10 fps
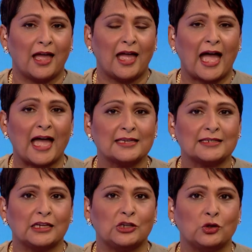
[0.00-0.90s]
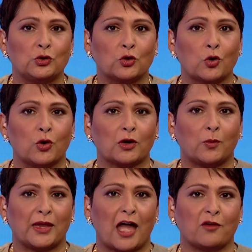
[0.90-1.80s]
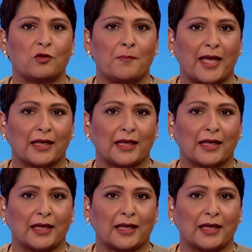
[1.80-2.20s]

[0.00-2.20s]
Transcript: And in New York, we have Rebecca